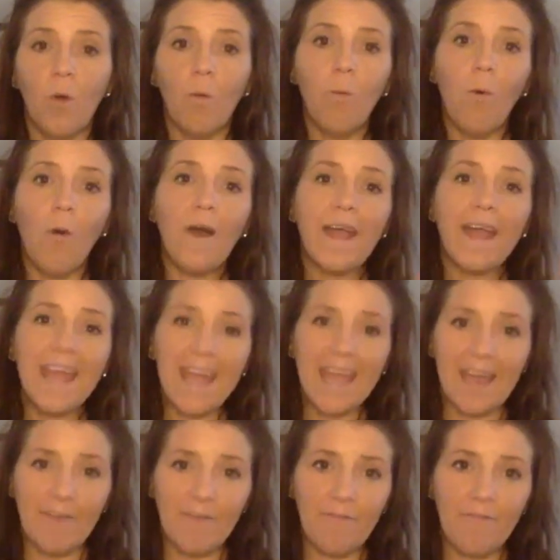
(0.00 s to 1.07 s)
What
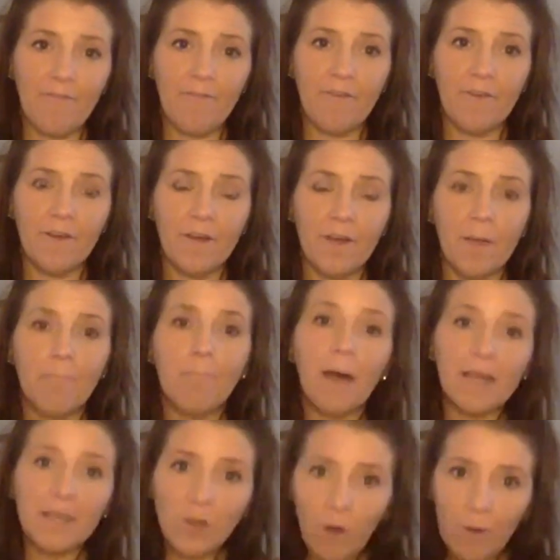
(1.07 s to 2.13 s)
if,
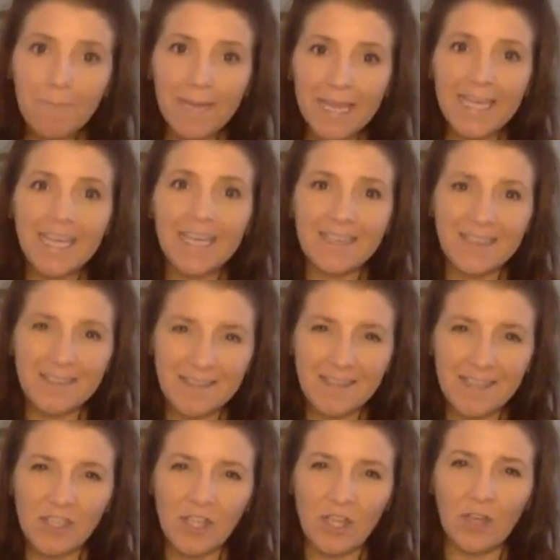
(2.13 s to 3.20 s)
by not making a
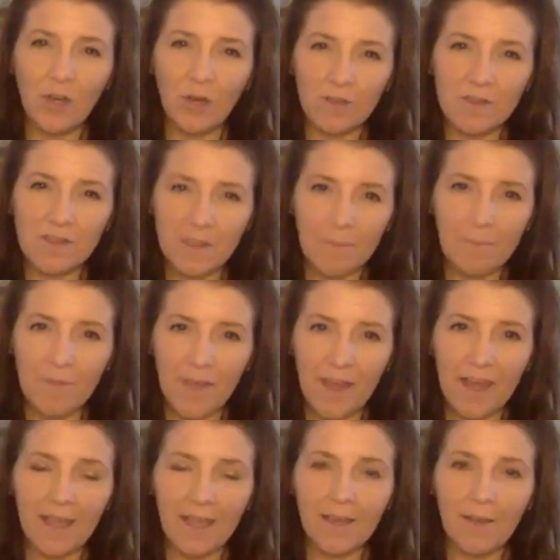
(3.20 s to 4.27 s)
decision on
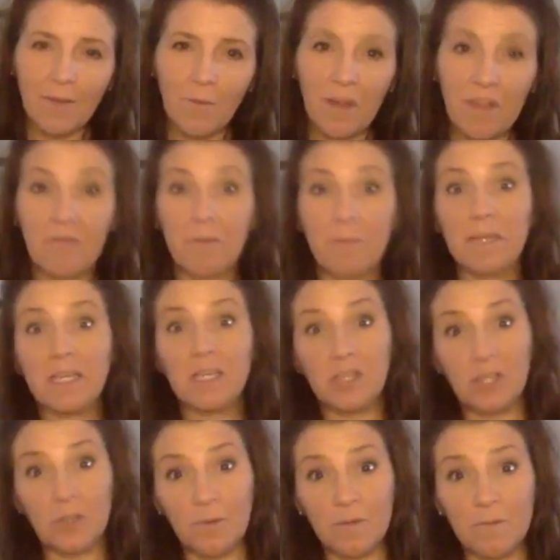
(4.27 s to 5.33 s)
something, whether it be to
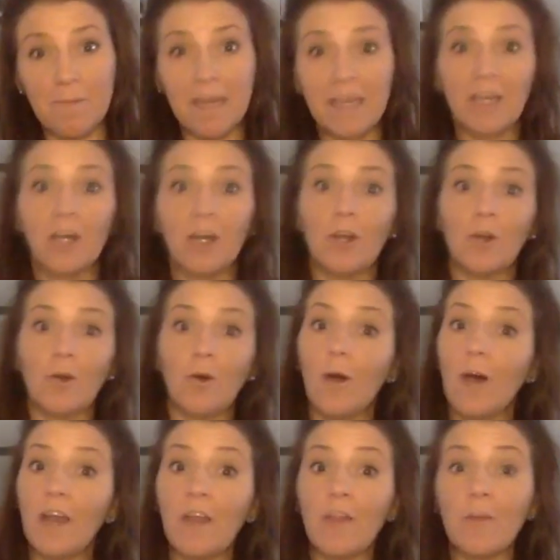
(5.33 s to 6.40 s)
do with medical
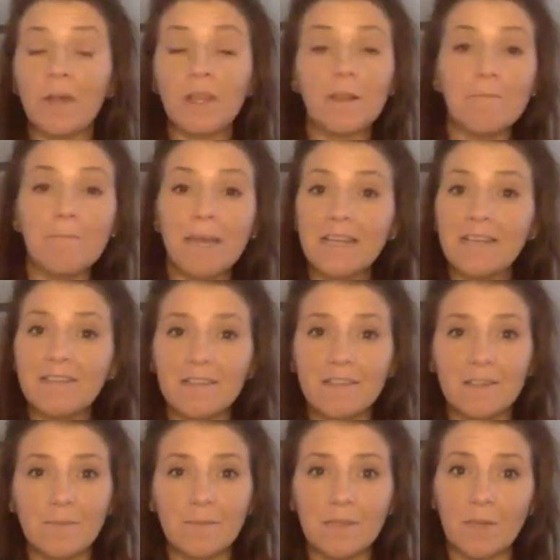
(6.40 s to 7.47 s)
or another one of the many
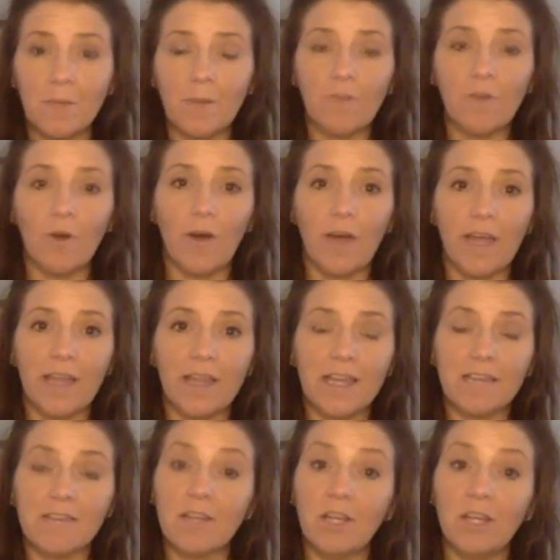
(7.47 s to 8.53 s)
systems that we've got in
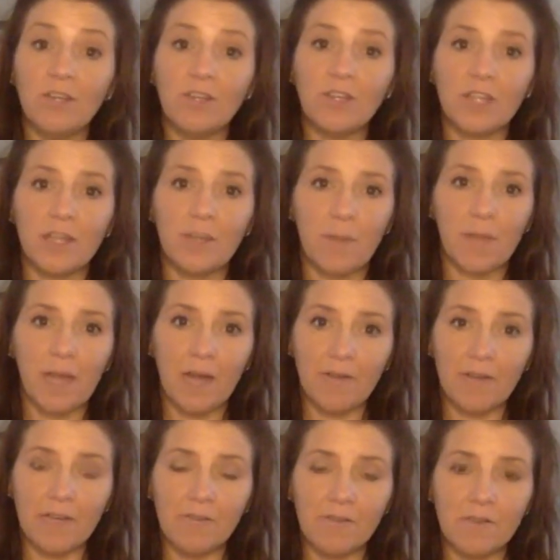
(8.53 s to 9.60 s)
this illusion that we
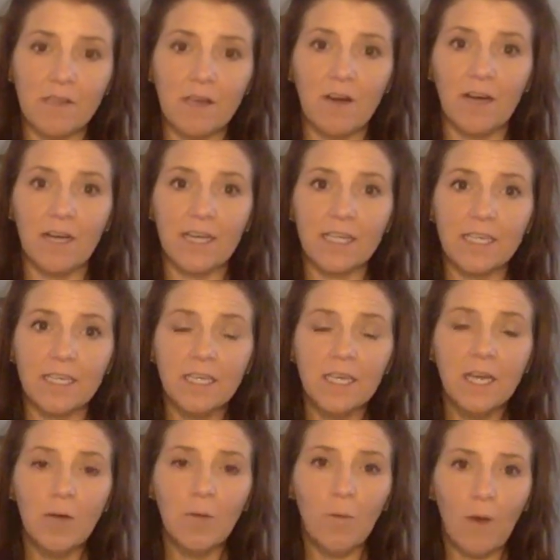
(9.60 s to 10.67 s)
currently reside,
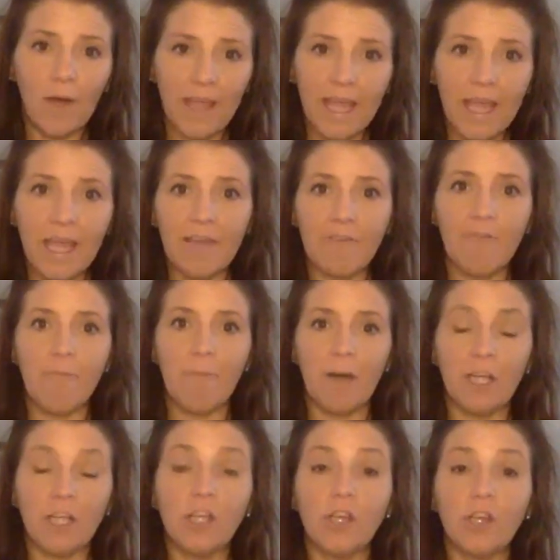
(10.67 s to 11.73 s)
what if by
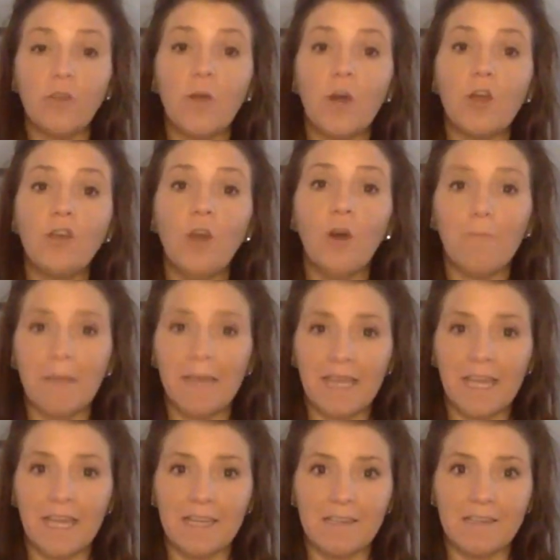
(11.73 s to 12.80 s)
you not
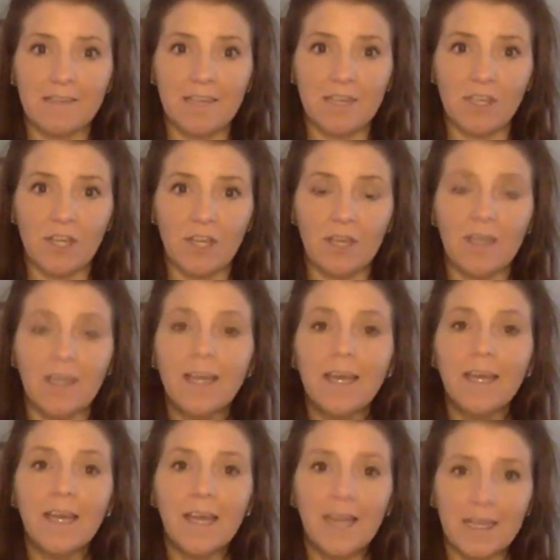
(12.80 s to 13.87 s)
making a decision,
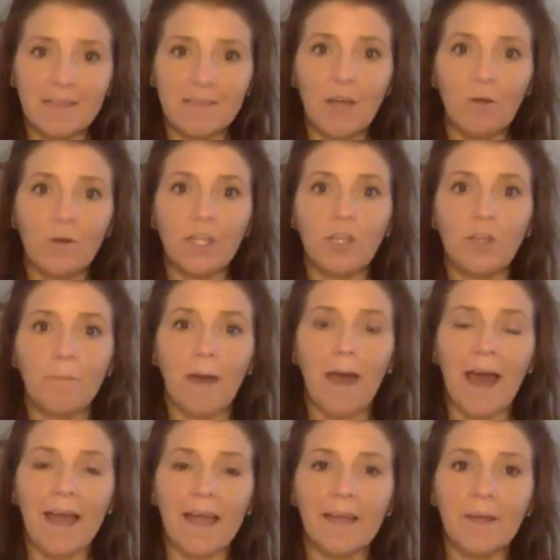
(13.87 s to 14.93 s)
it's holding you
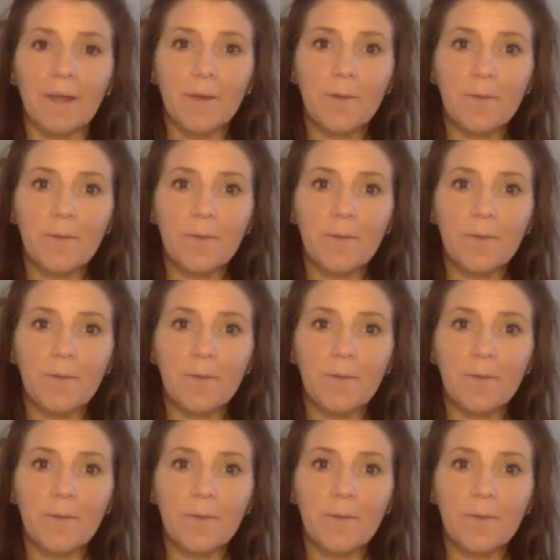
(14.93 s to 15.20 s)
back?